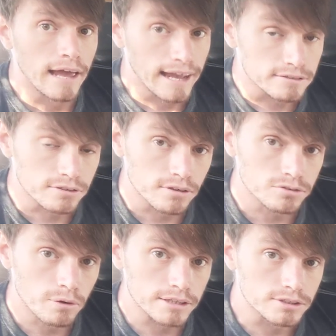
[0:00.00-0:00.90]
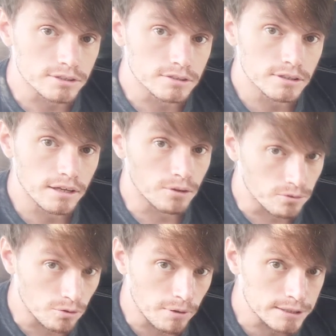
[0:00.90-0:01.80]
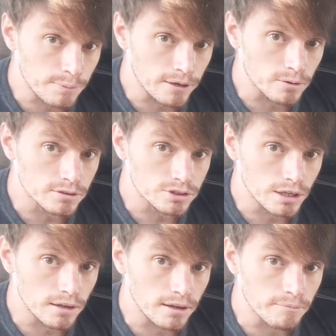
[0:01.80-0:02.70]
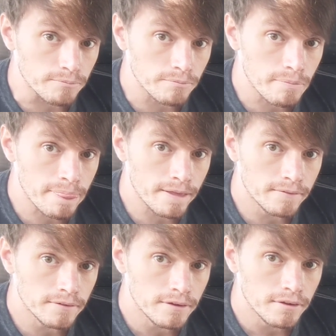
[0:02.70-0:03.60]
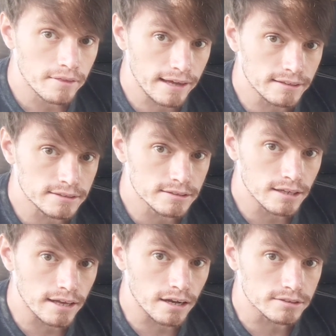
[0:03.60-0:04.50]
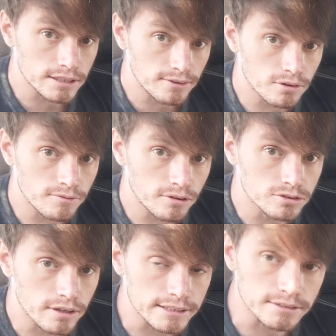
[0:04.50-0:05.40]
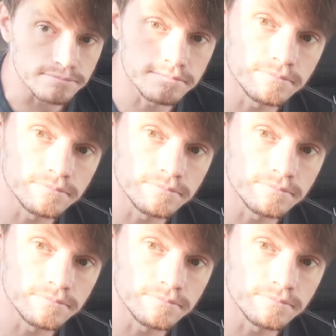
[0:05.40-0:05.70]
Answer those questions, and you'll do much better on the GED. Thanks, and I'll see you on a future lesson.